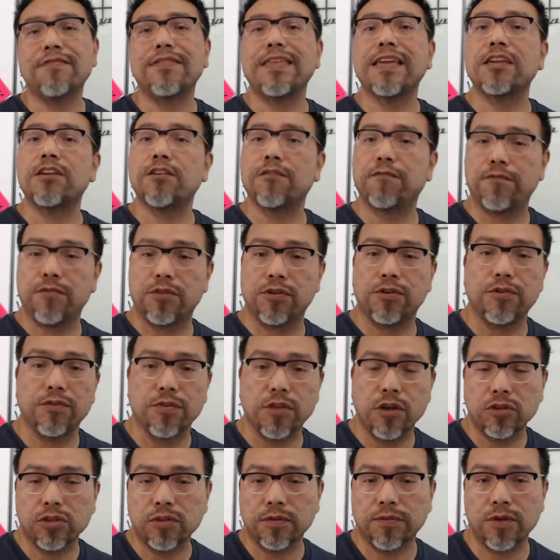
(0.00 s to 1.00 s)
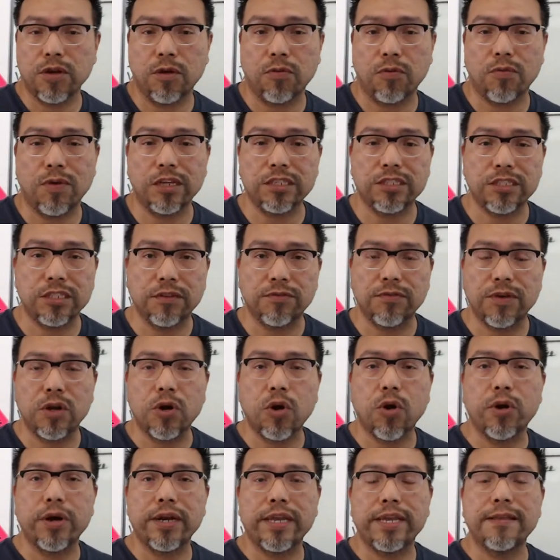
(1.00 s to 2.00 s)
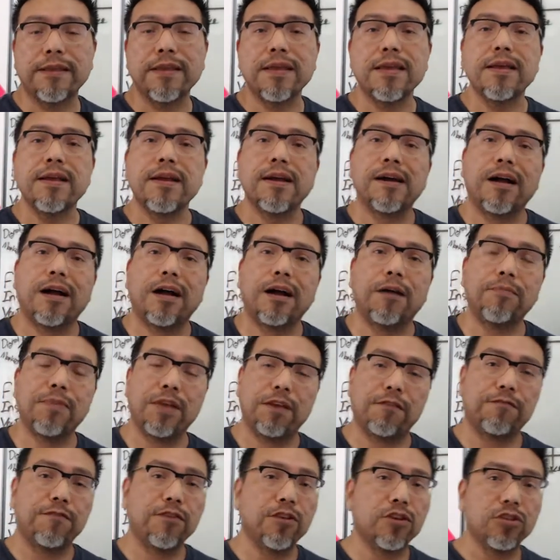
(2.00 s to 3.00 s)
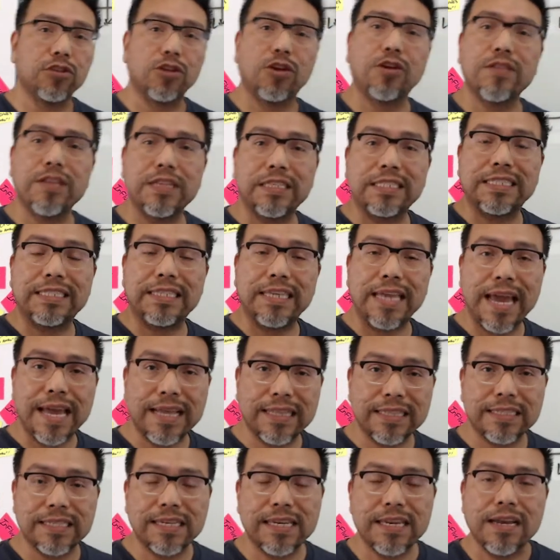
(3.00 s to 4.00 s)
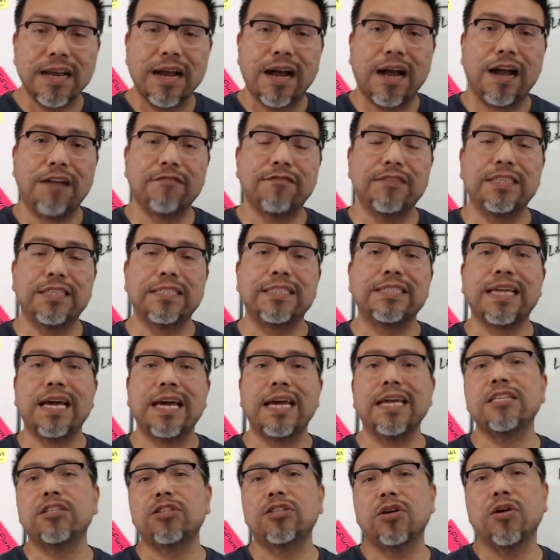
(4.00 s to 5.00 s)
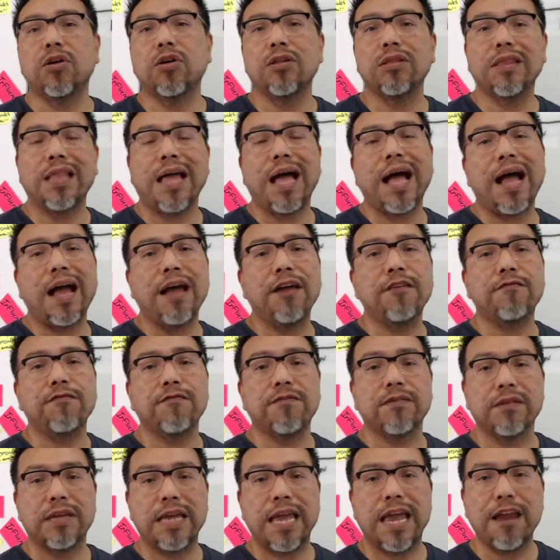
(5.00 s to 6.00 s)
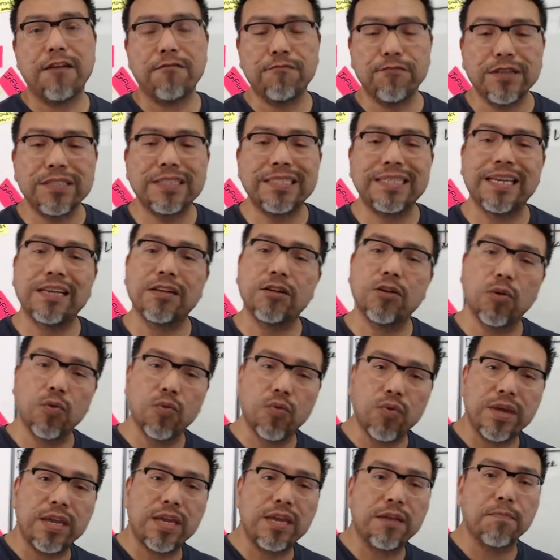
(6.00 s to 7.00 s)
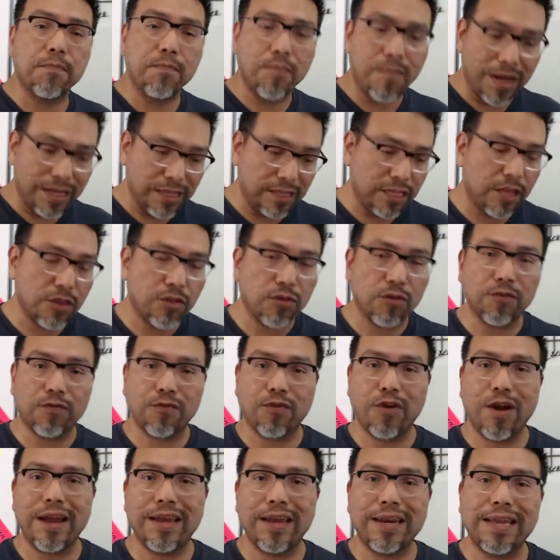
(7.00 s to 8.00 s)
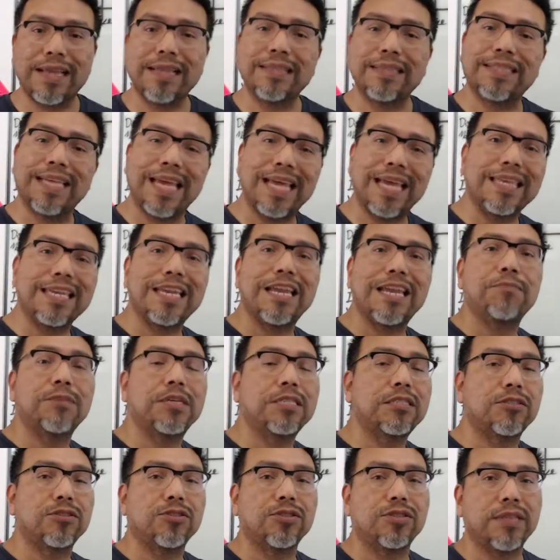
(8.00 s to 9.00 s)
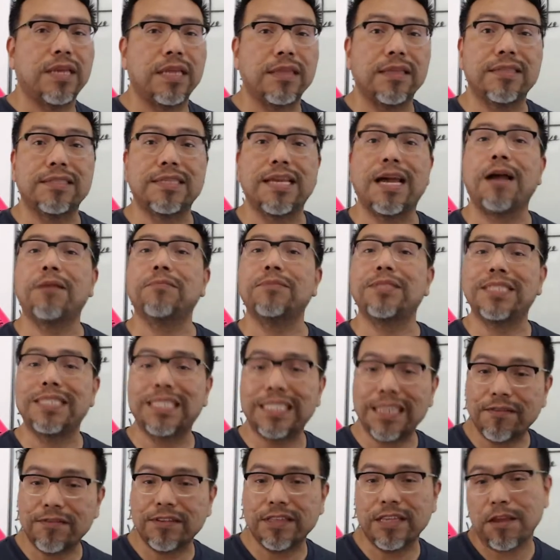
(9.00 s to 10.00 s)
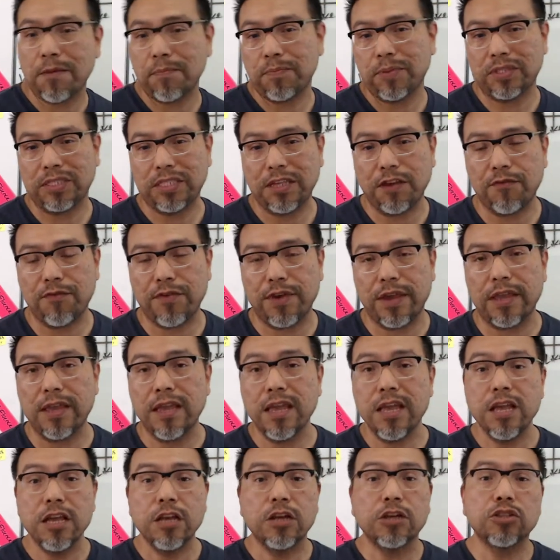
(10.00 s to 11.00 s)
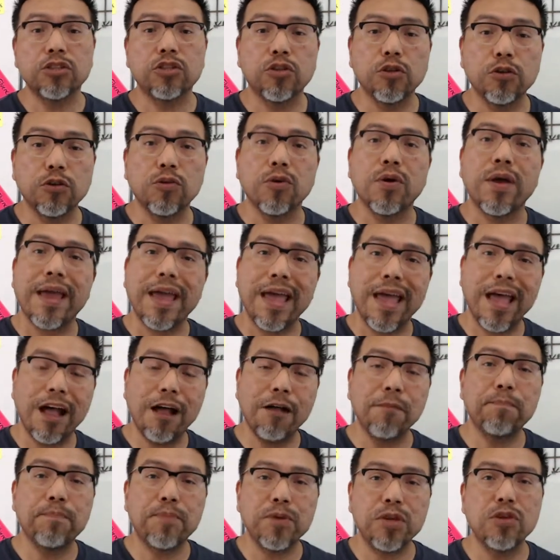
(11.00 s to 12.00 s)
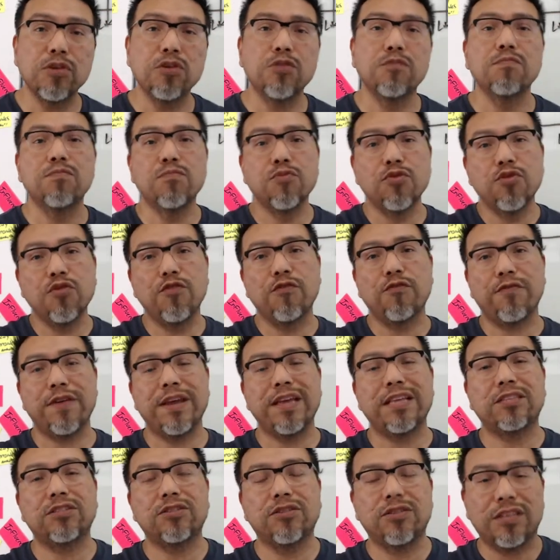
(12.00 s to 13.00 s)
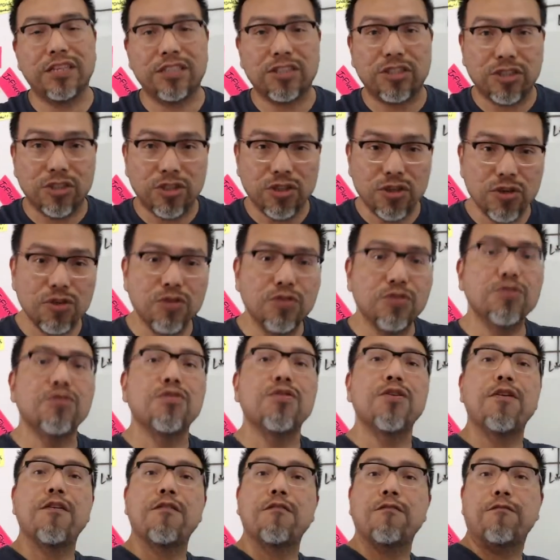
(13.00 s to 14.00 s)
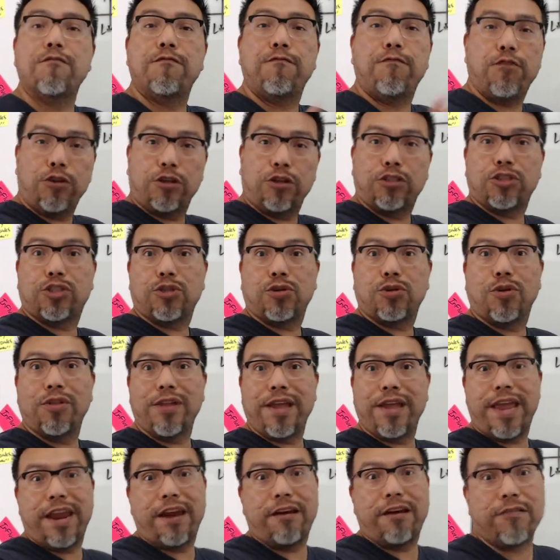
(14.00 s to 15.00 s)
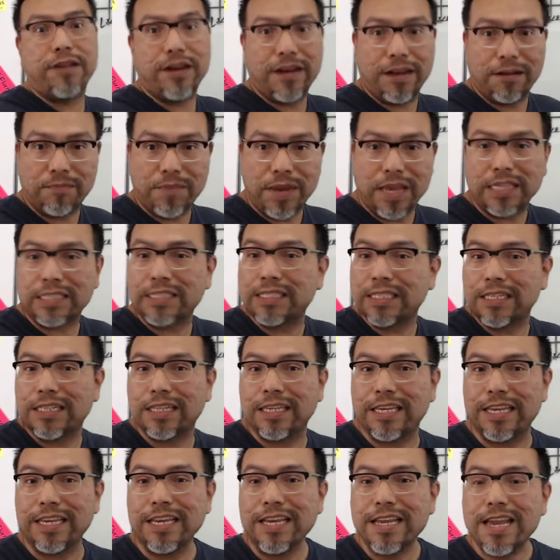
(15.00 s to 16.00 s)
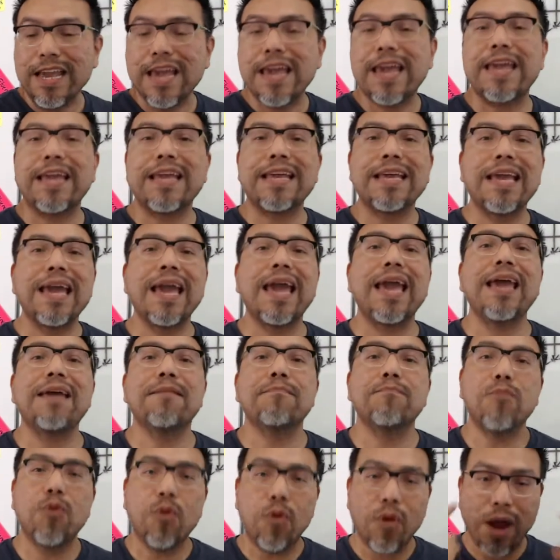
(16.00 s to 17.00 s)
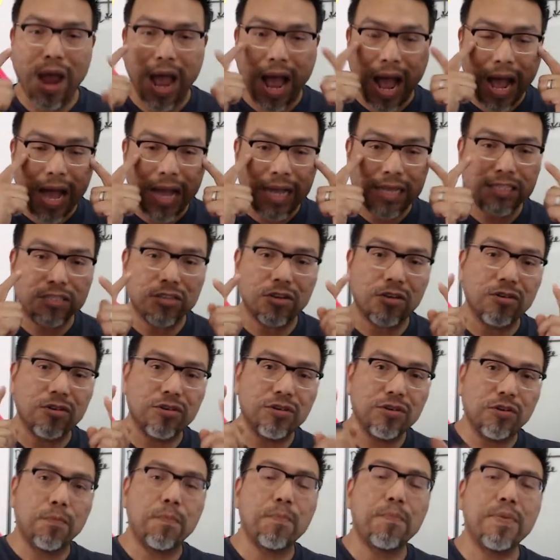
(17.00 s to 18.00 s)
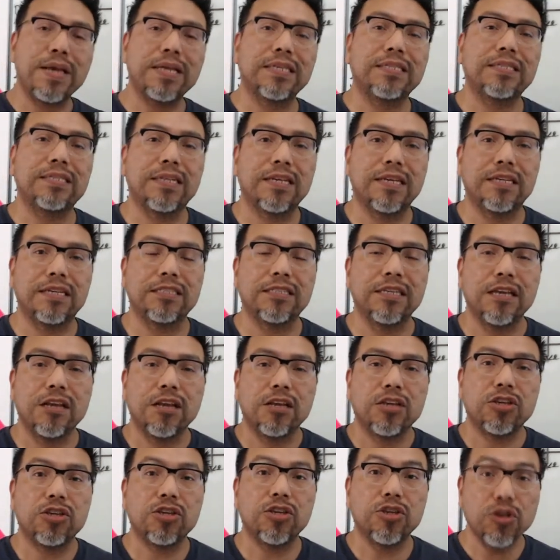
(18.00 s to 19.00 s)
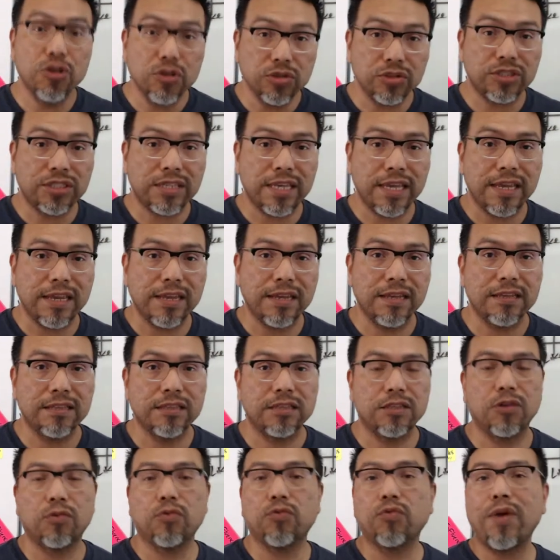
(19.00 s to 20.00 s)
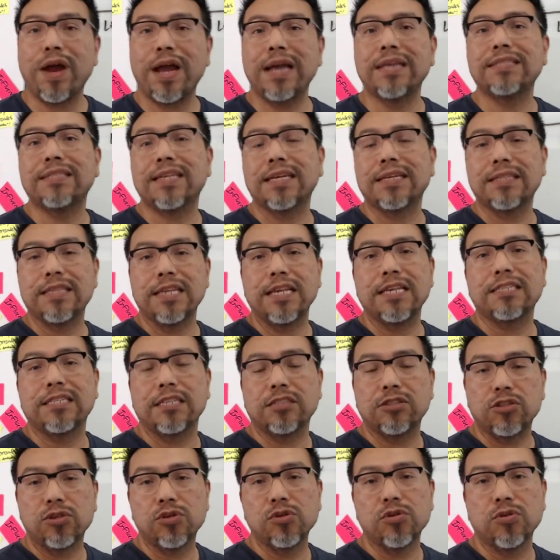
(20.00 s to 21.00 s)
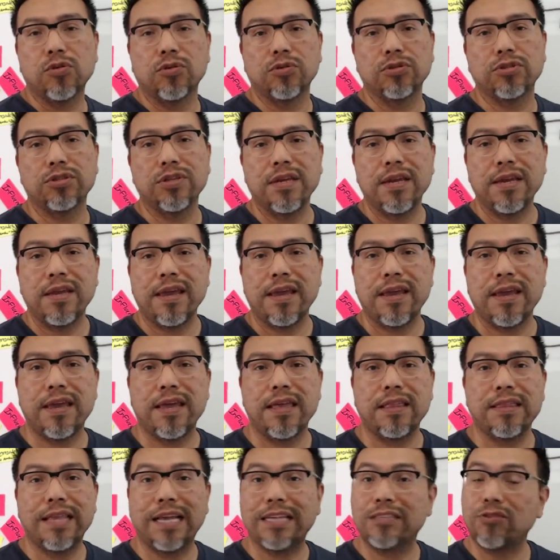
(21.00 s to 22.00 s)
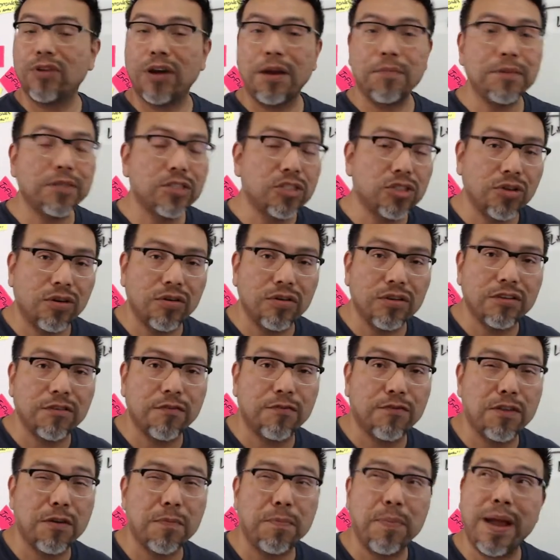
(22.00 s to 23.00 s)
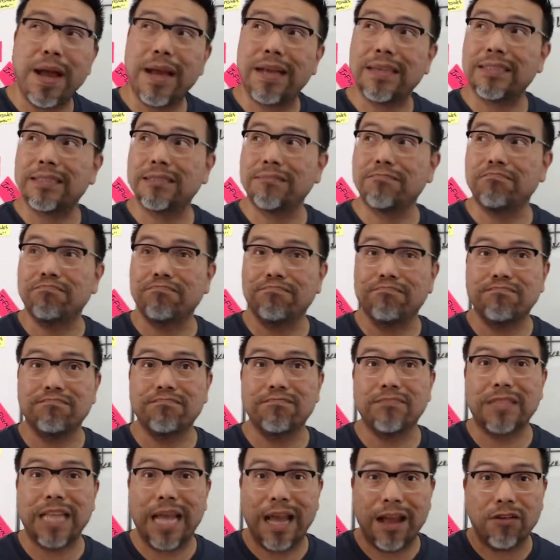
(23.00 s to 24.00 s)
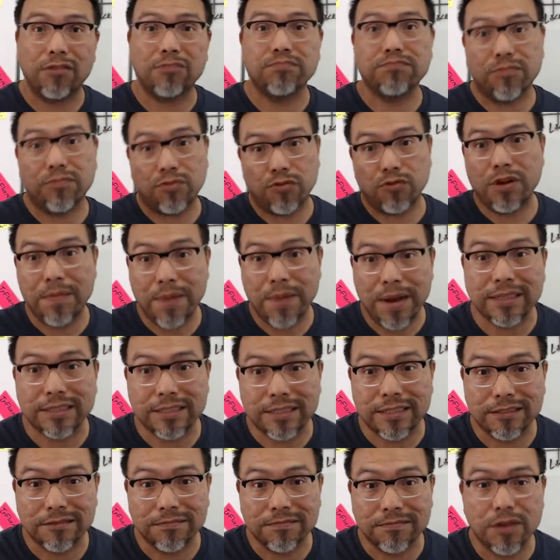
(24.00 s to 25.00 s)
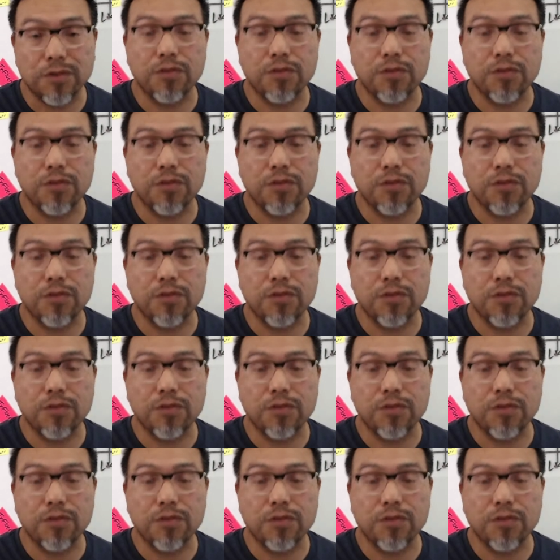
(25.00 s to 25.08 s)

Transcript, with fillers: Thank you for those of you who are watching the recording. Um, if you don't know this yet, I've decided to go live every single week, Monday through Friday, 10 a.m. Eastern Standard Time, 7 a.m. Pacific, to help you move into this new virtual era, basically, and get more eyes on your business using the right techniques and tools. And that's what I've been showing you for the past now three months.